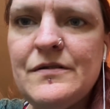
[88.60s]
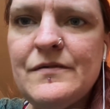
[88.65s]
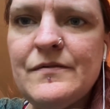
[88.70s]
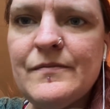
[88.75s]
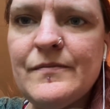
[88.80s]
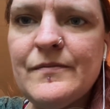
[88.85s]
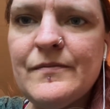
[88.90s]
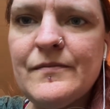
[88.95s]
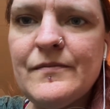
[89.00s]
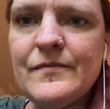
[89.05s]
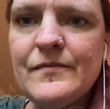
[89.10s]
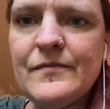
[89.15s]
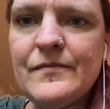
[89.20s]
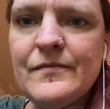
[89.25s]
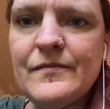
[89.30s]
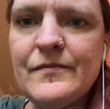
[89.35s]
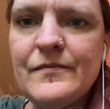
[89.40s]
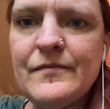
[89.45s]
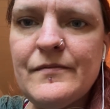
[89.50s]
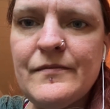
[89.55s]

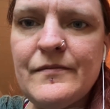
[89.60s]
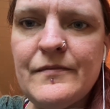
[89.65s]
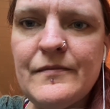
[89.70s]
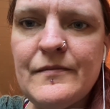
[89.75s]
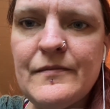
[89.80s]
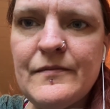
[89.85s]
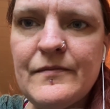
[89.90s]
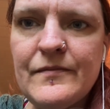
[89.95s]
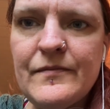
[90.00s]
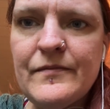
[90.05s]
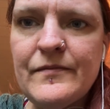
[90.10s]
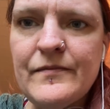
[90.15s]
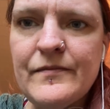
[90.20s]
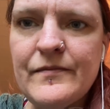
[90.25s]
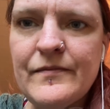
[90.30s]
Nobody speaks.